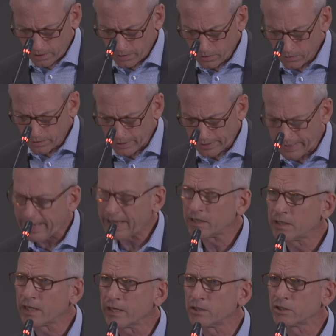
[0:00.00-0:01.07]
the lonely,
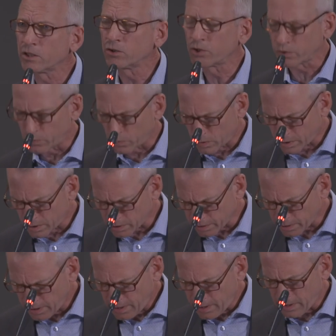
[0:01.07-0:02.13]
antisocial
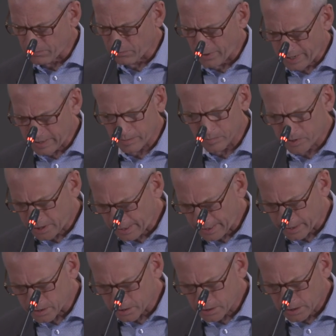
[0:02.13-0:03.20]
world of random
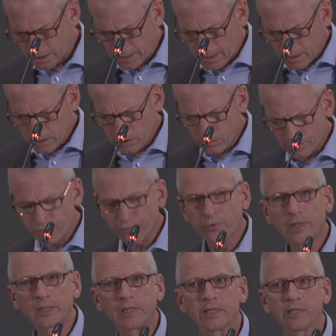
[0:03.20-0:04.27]
chance into a
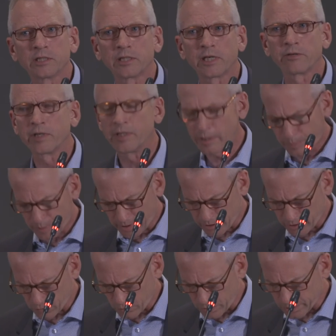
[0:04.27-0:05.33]
friendly,
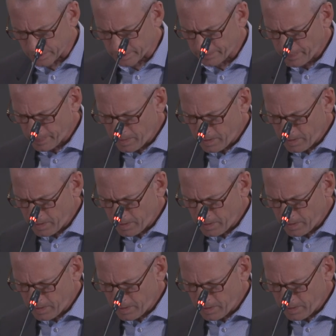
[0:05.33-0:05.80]
serendipitous world.